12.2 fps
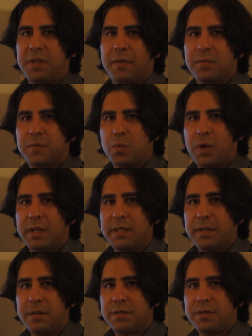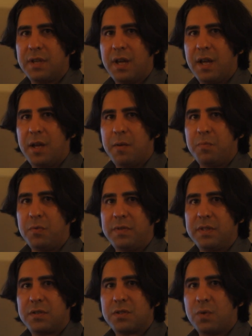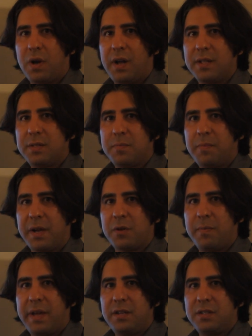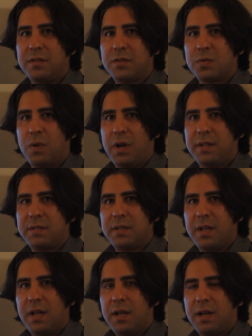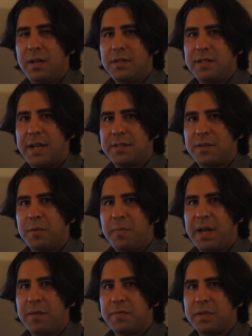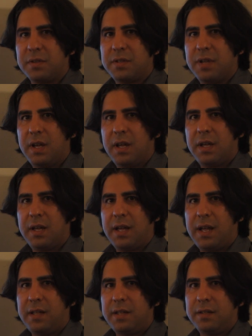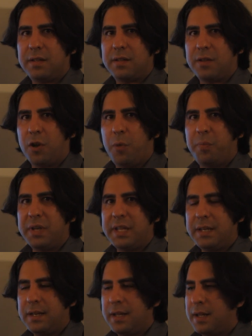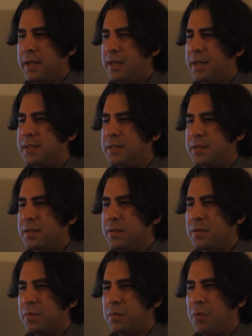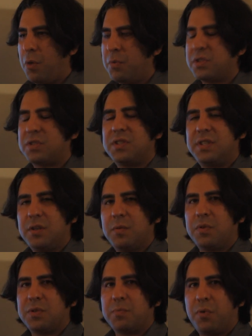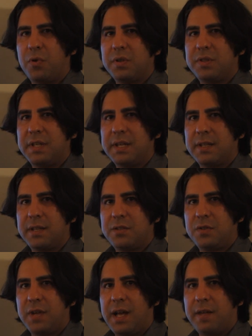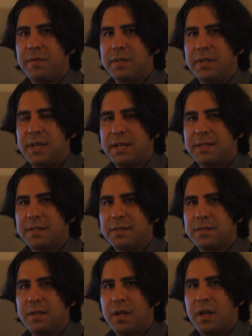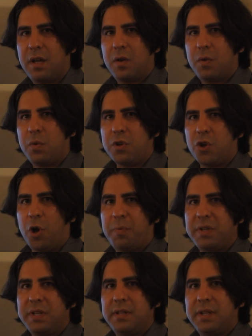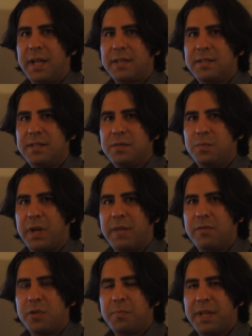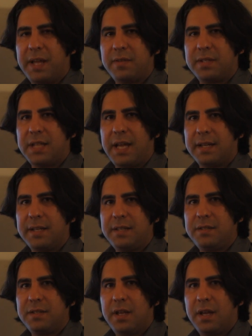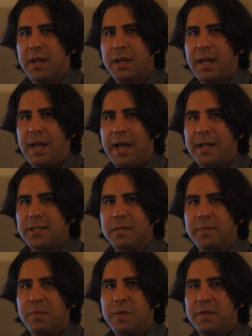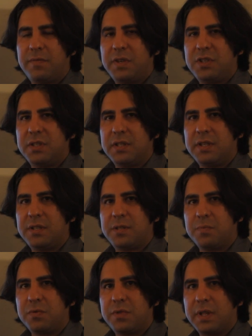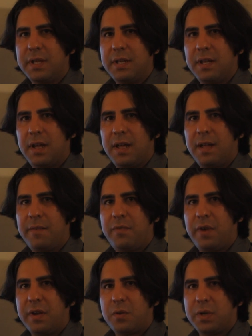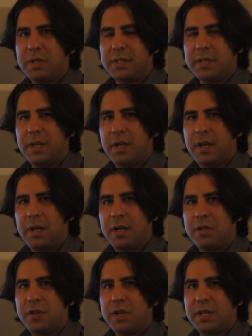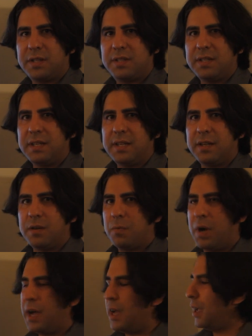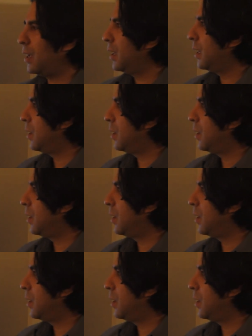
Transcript: you have squad leaders moving their squads, micromanaging the squads on the tactical battlefield. And the opening is almost the single most important thing that you have in the Nexus. When you open in the Nexus, whatever your plan of attack is, it has to be run efficiently, smoothly, and very quickly. You're going to see here why,